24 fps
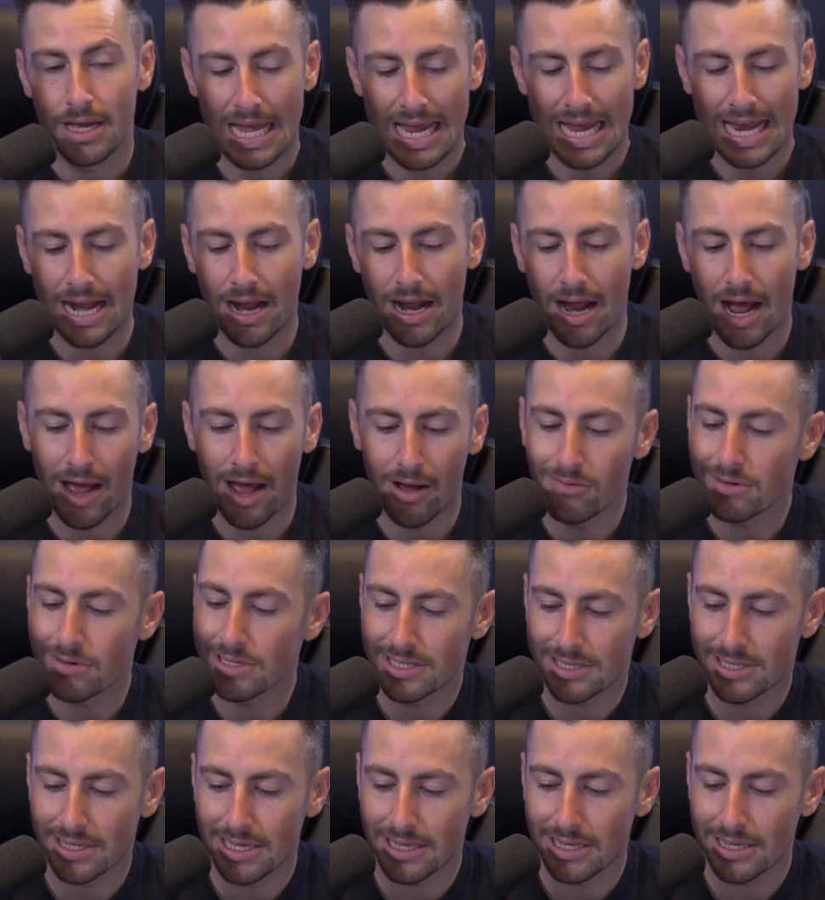And I, I
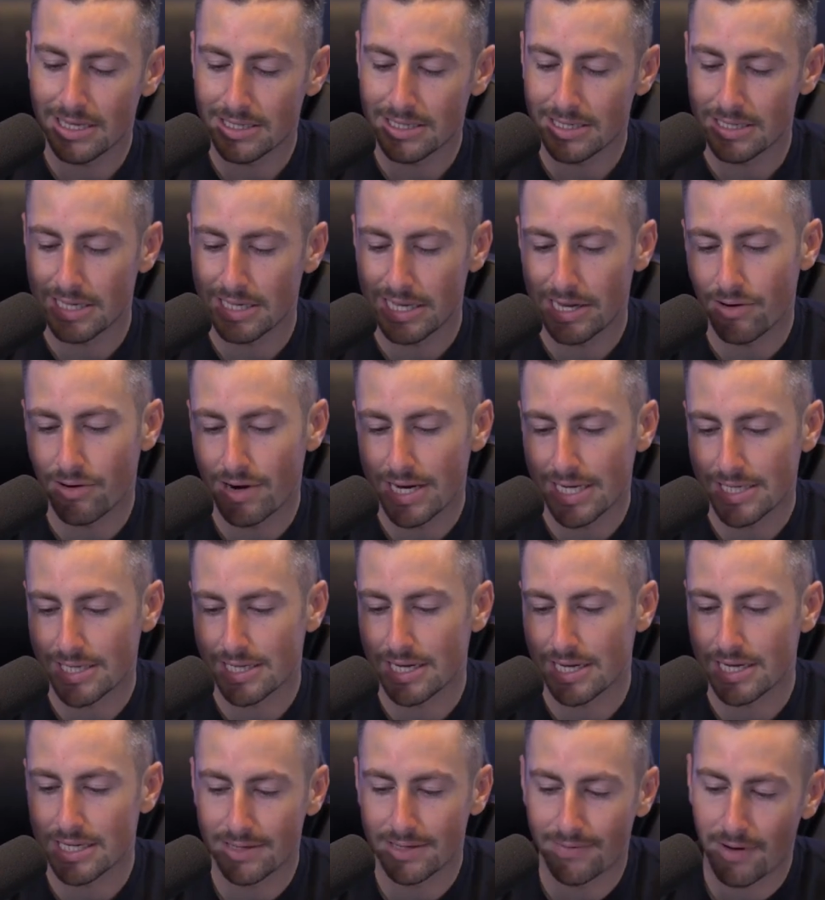always think this is
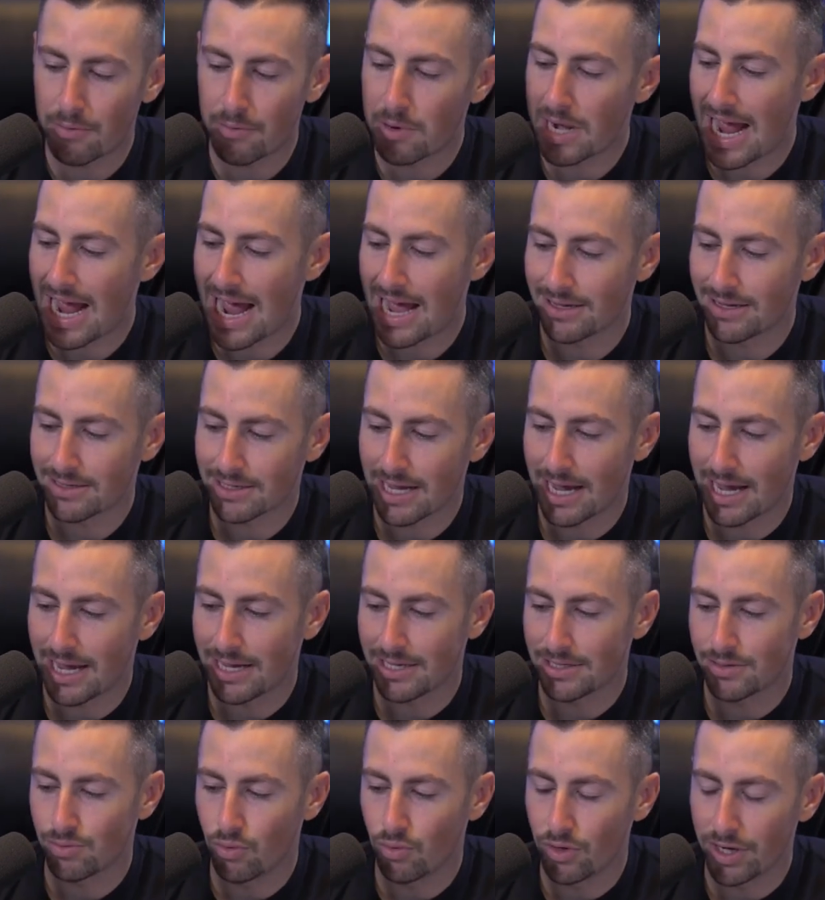interesting because if I were to ask
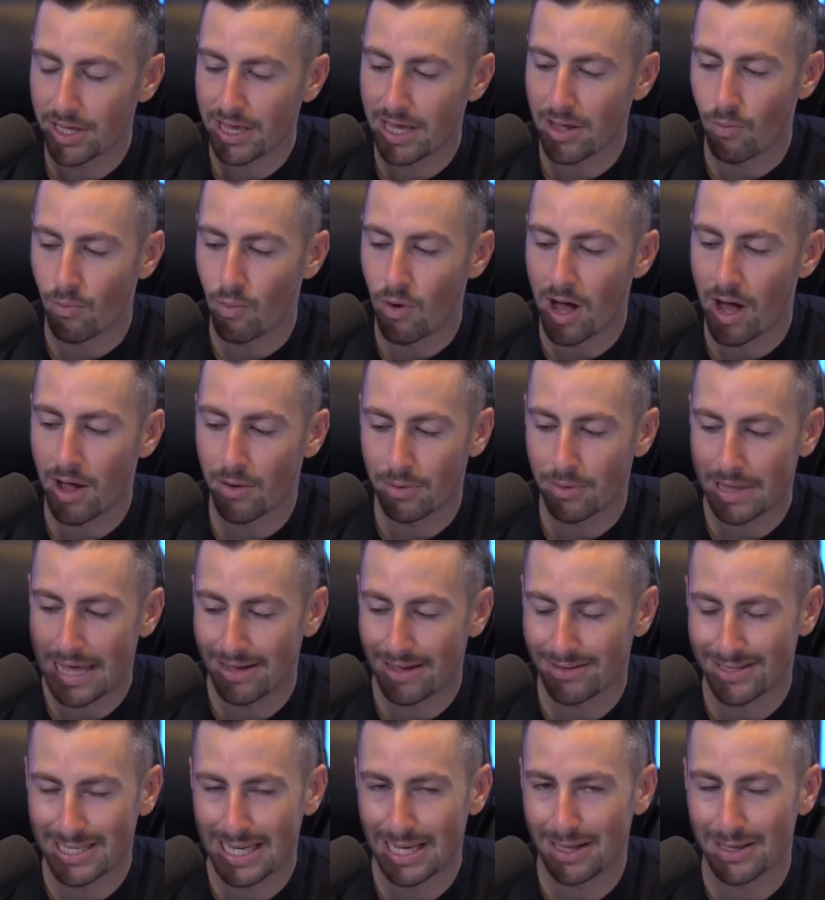guys, what do they want
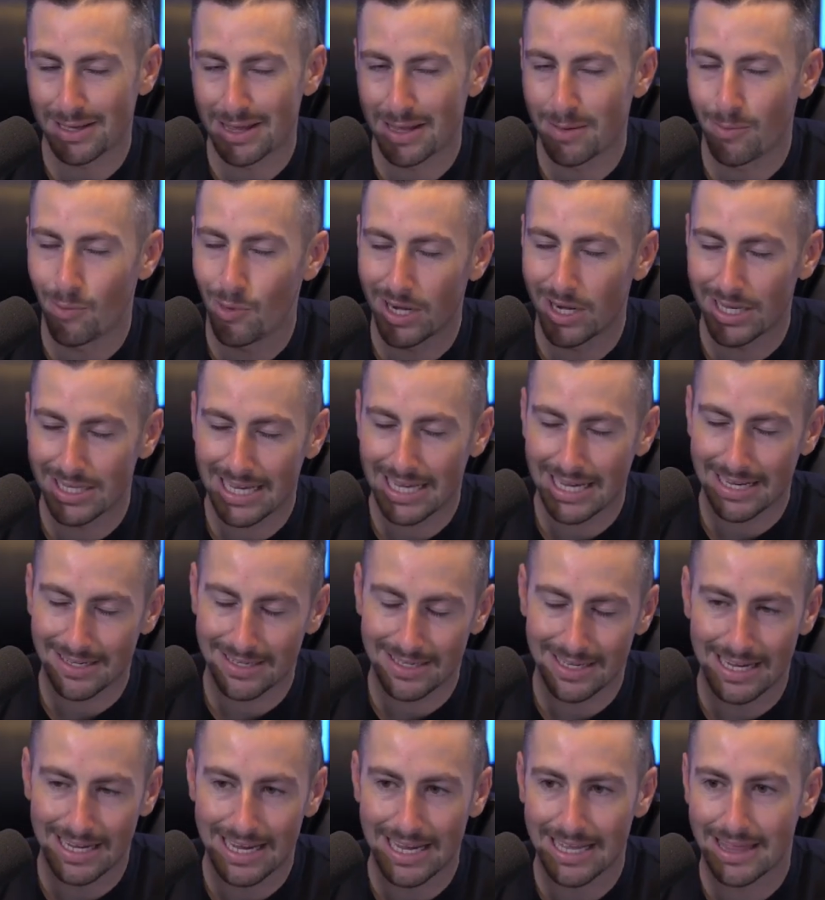without telling them what it takes
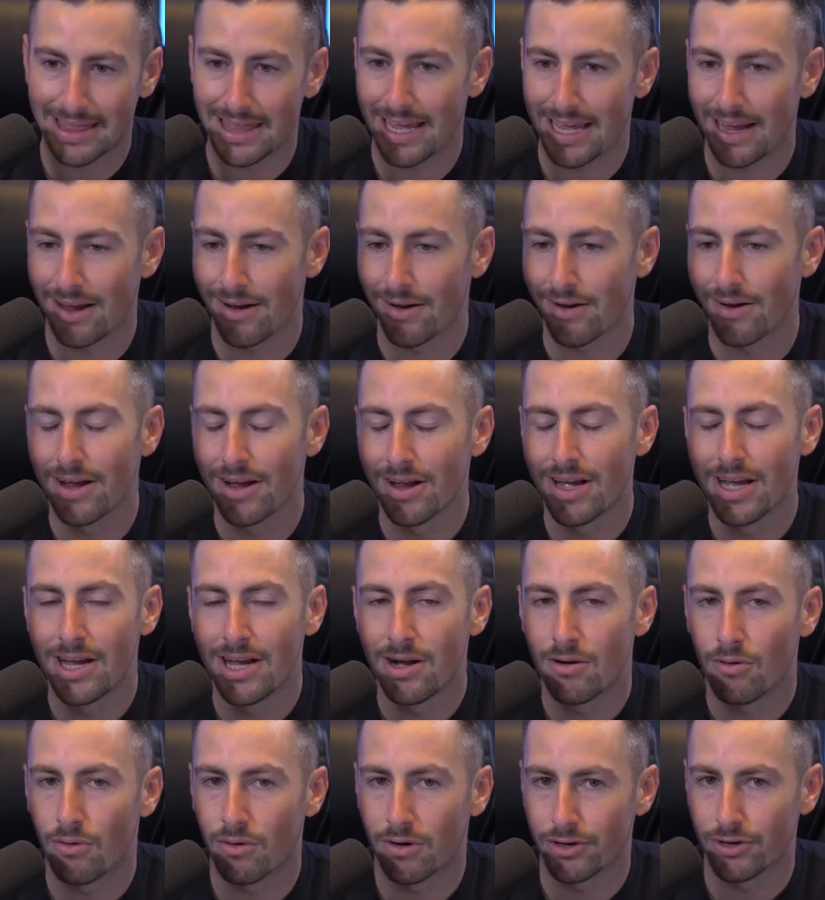to get there
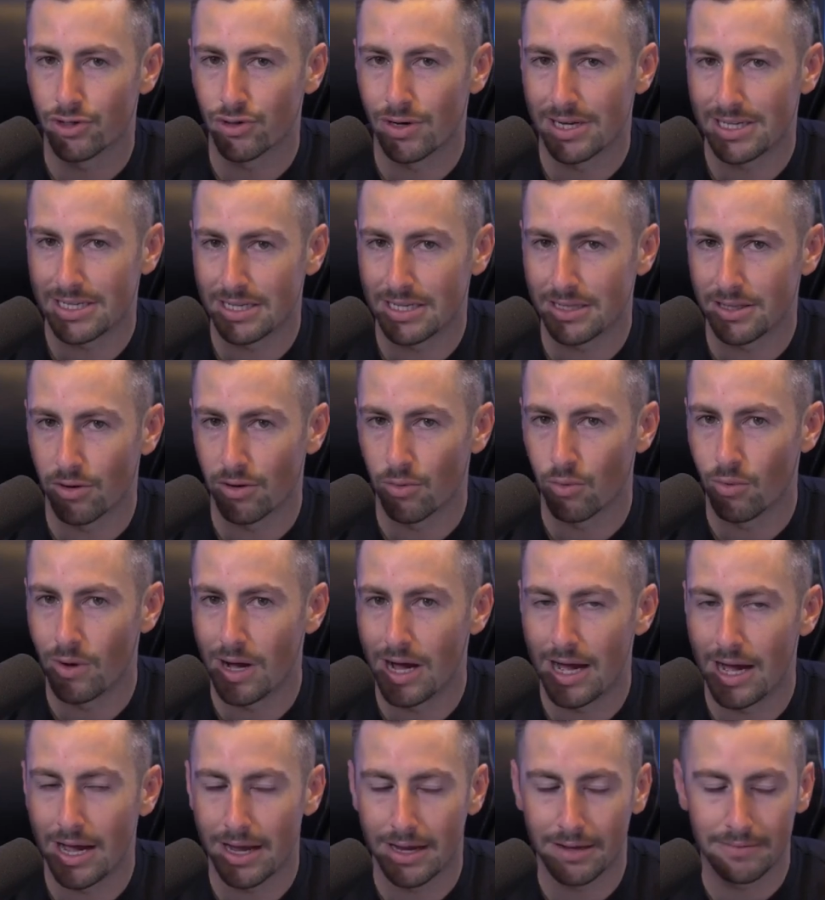or addressing their
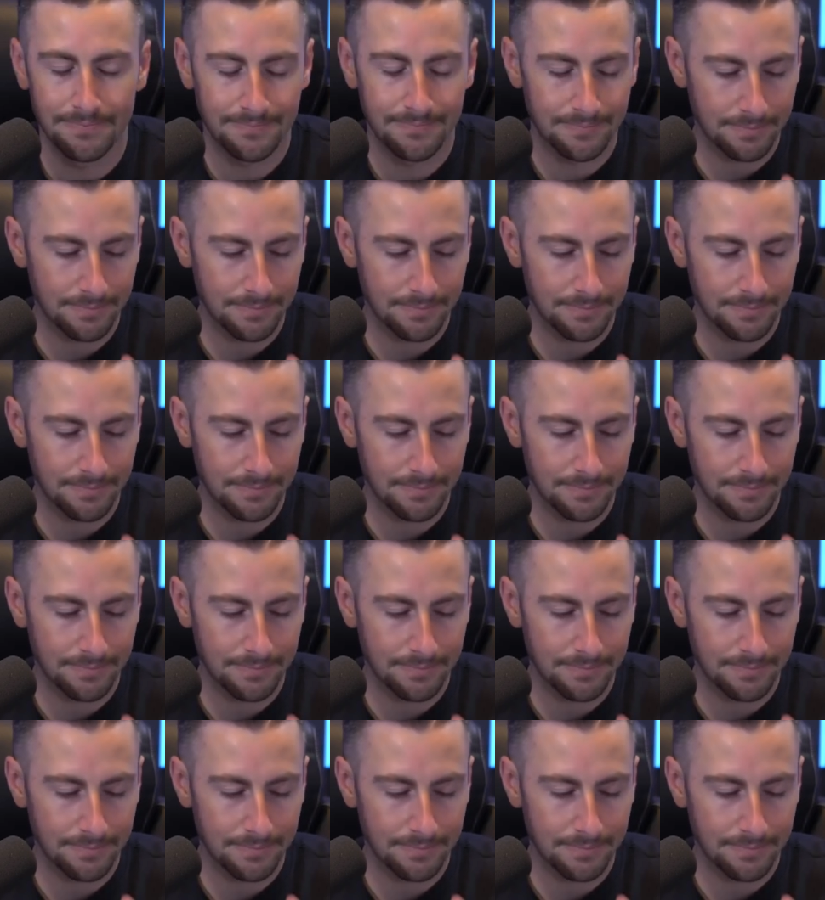why?